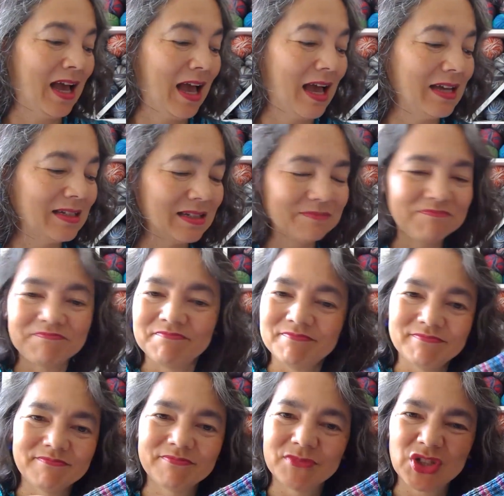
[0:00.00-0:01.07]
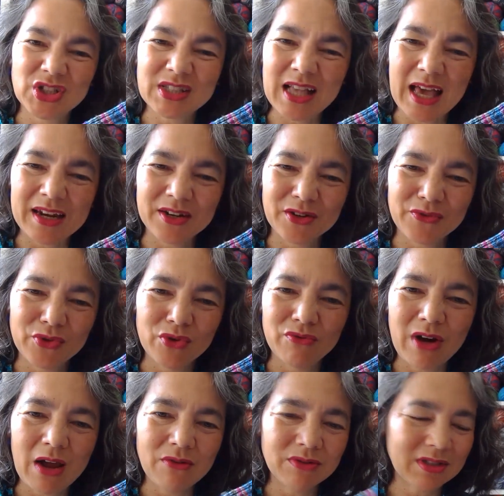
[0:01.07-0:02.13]
And just added a few
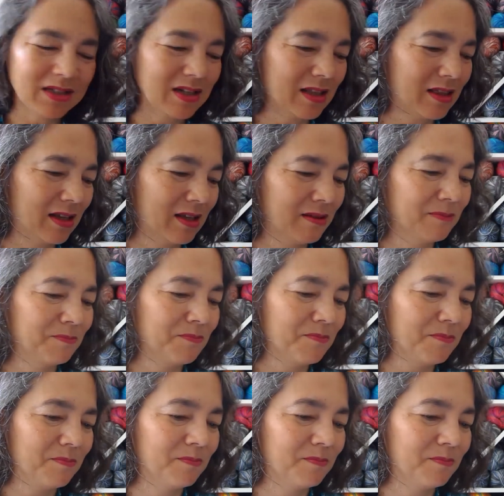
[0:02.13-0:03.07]
rounds, nothing